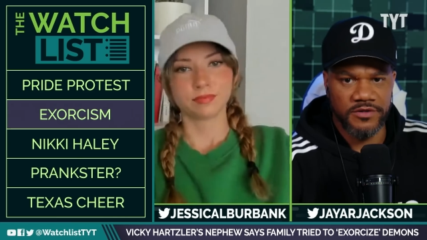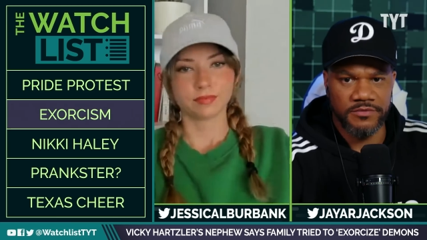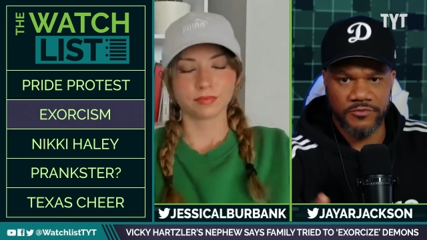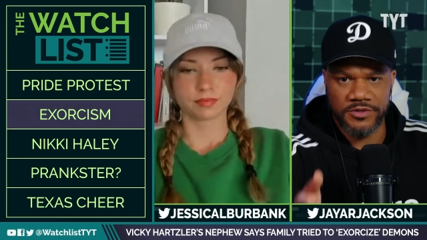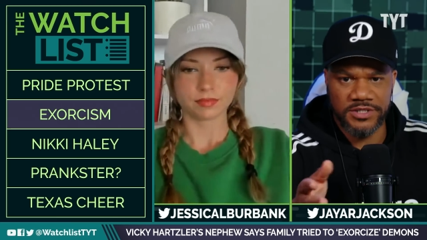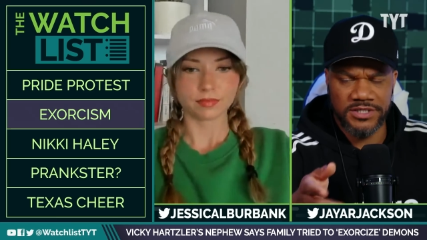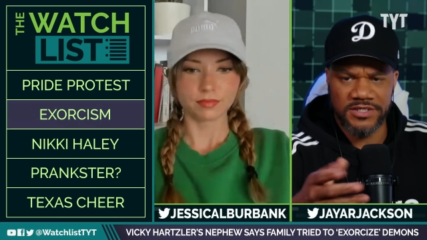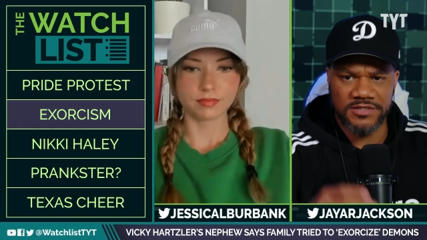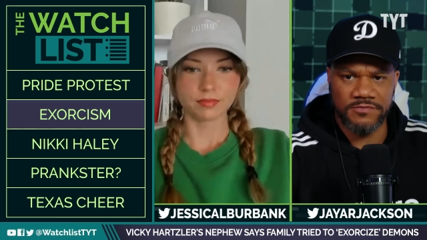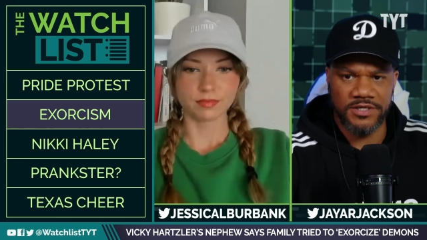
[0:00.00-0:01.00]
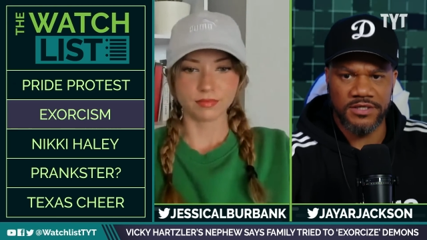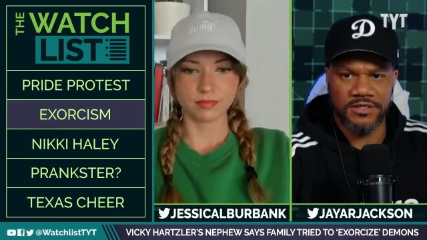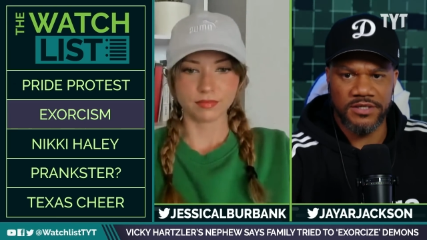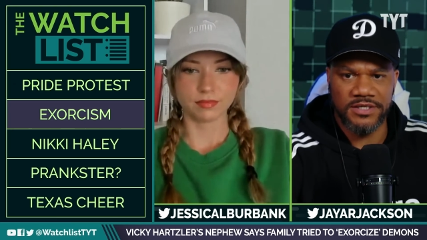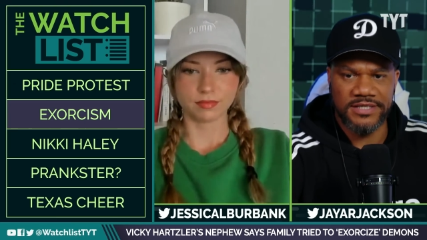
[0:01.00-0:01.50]
Speaker 1: we go to the more details of what
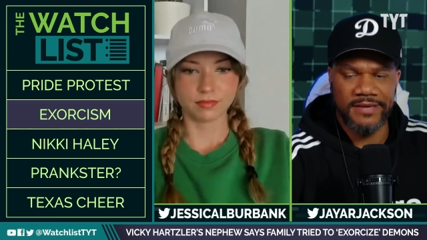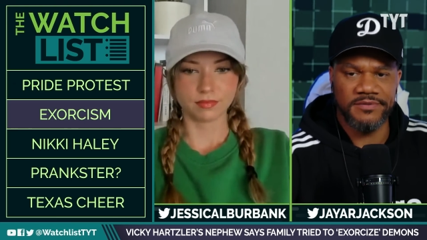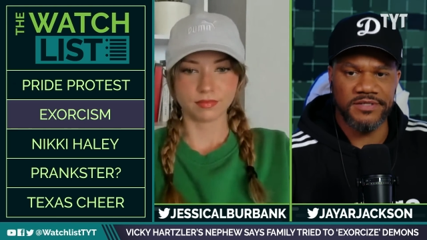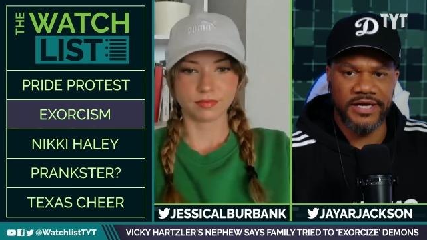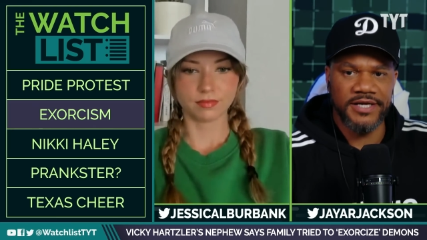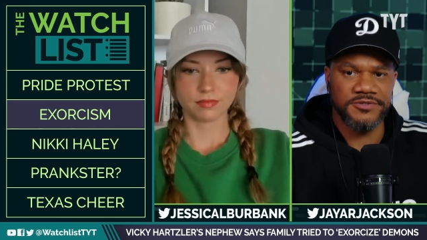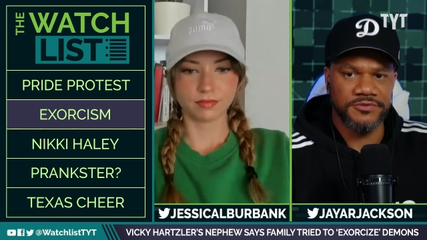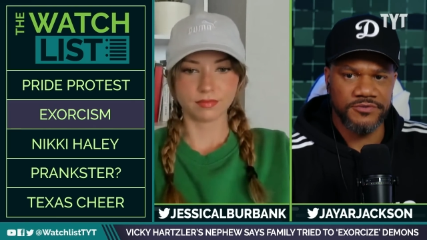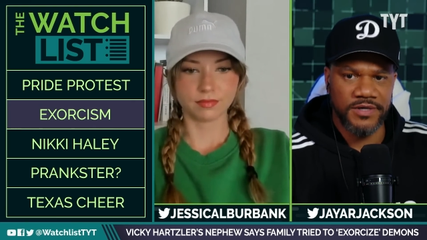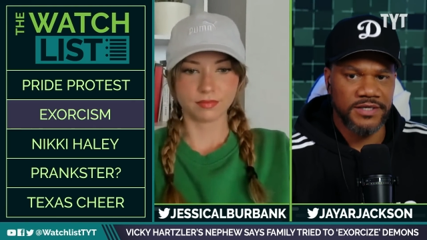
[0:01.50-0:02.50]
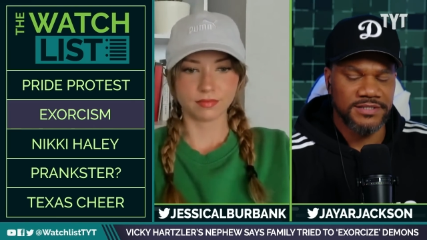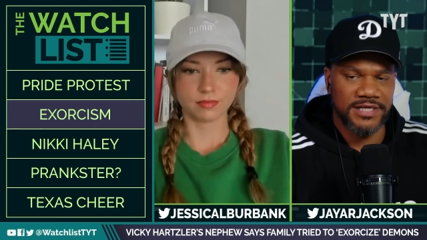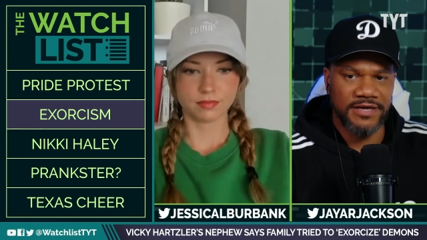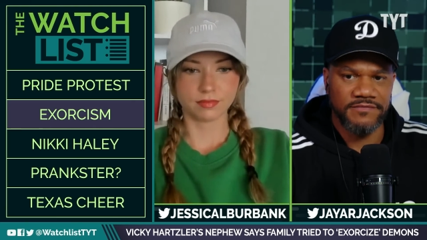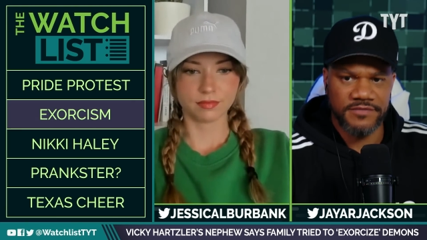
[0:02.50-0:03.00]
uh, has happened to Andrew throughout his
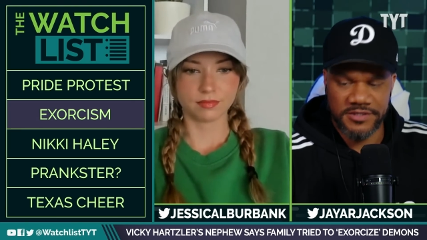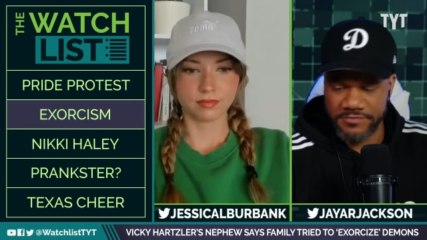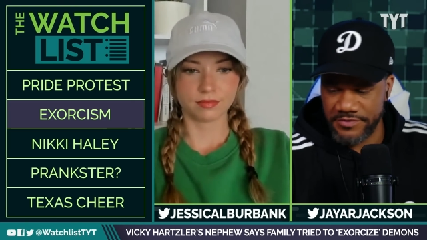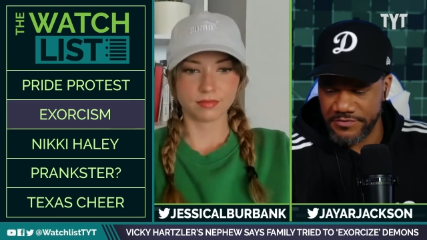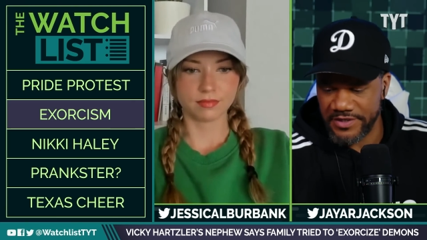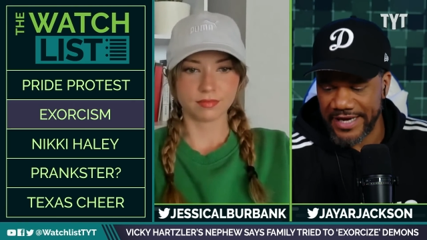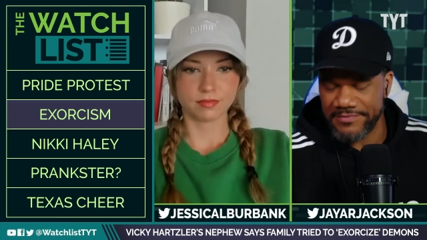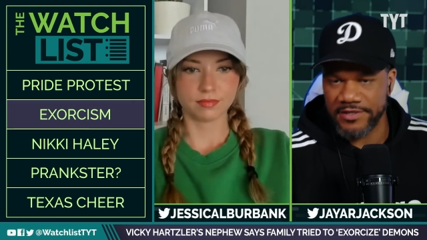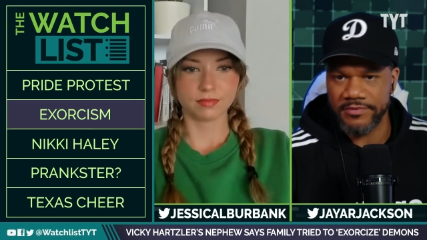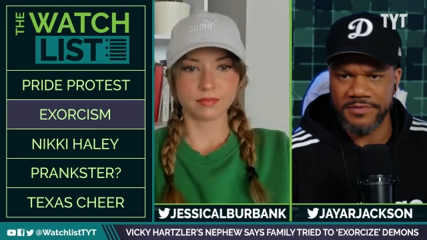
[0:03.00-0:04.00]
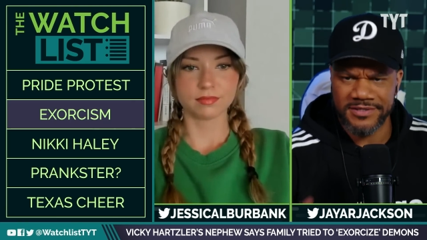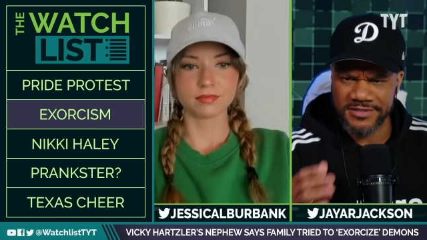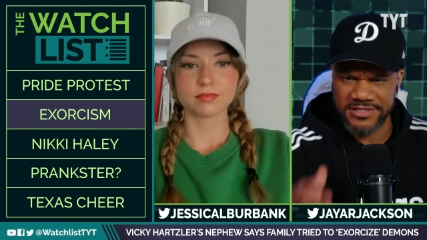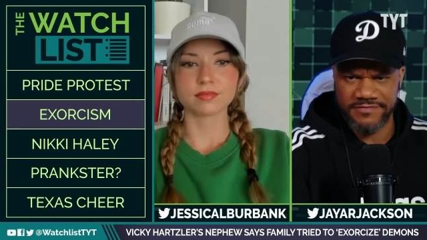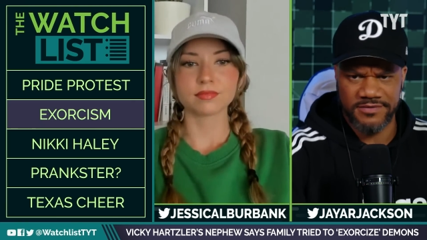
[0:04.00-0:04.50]
life, because we recapped a little bit, but
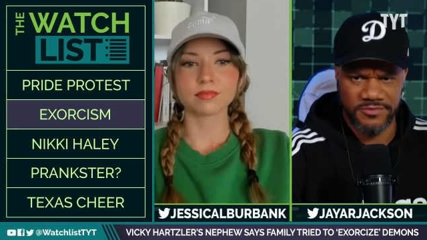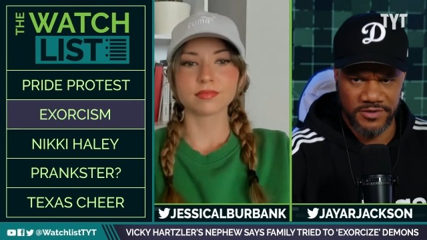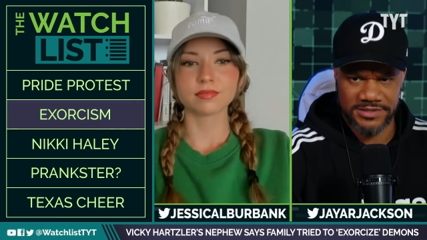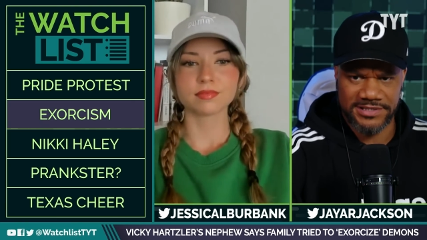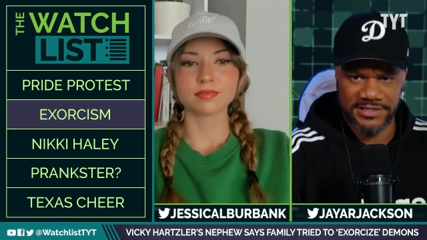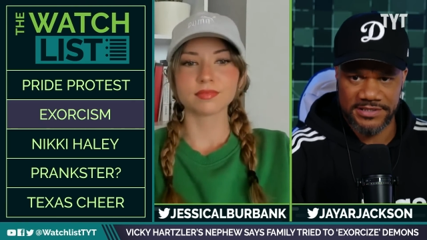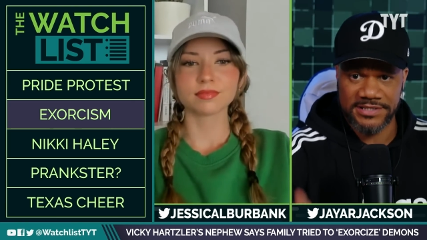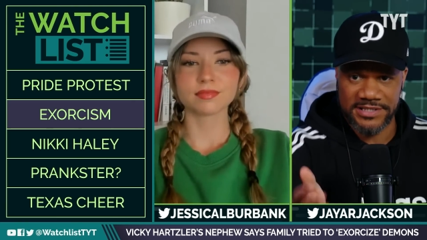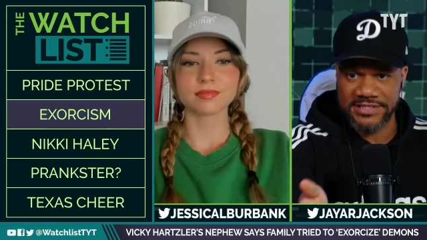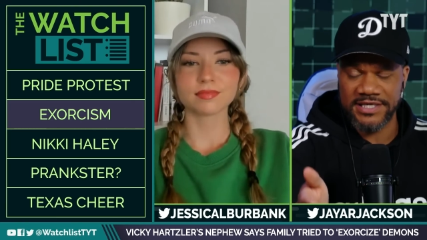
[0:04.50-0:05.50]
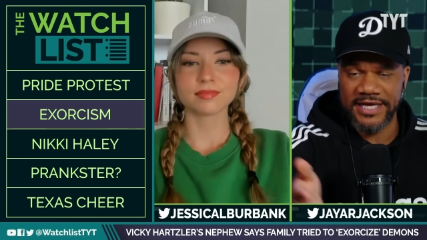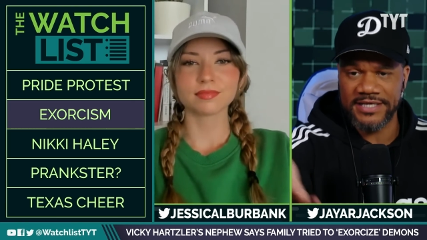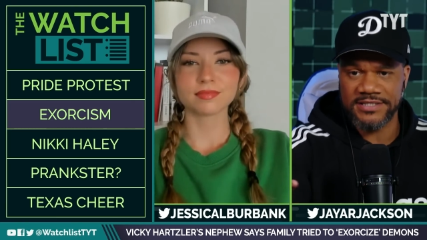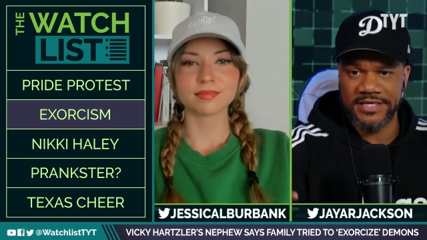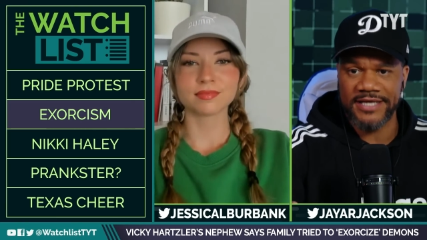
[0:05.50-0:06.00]
there's even more since, because this is the
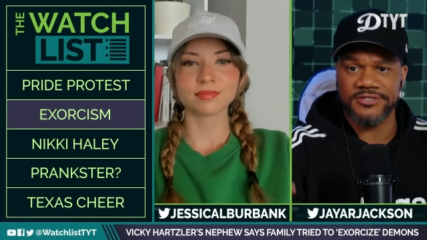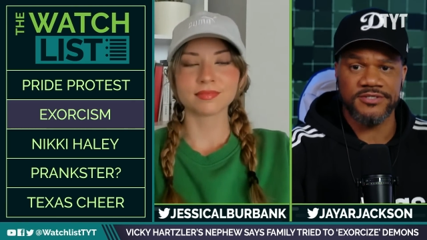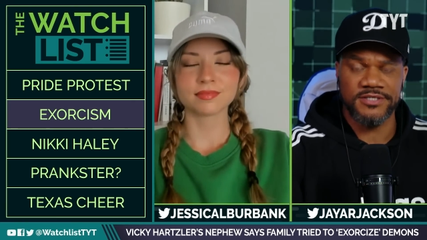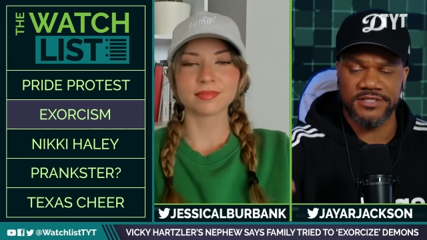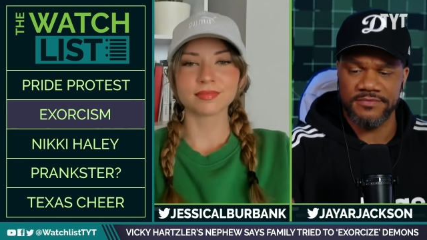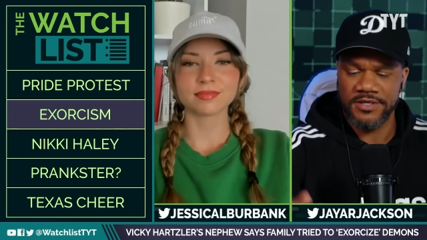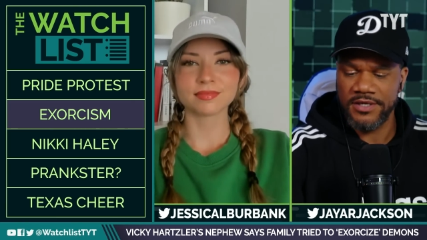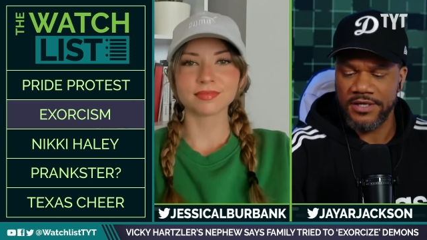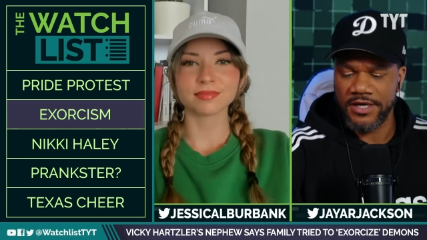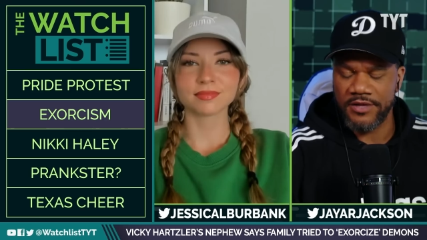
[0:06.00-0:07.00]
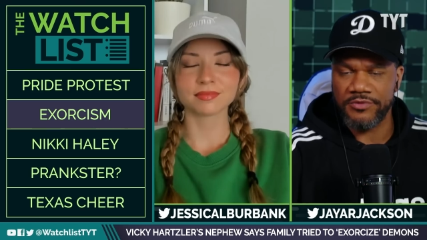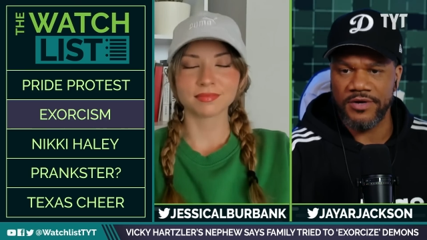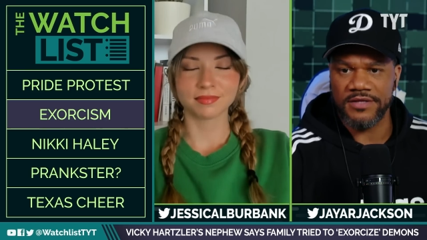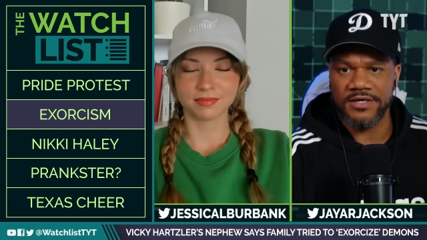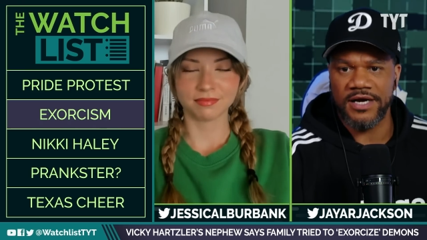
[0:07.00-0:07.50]
latest, the exorcism uh,
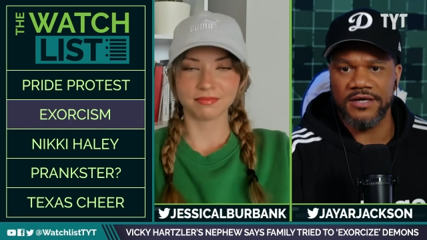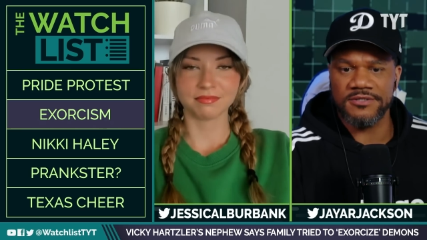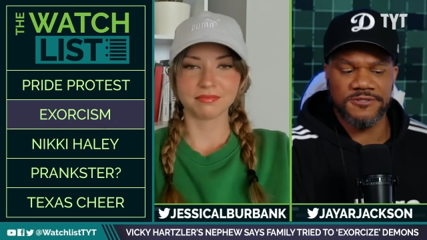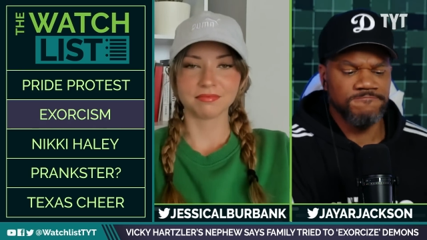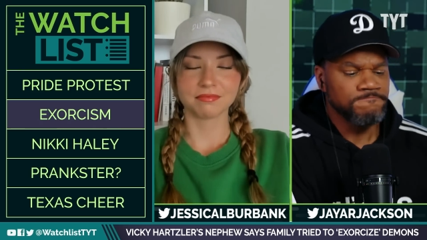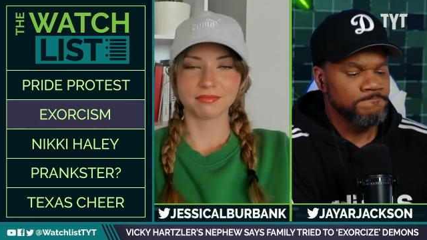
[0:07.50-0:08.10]
throughout the house.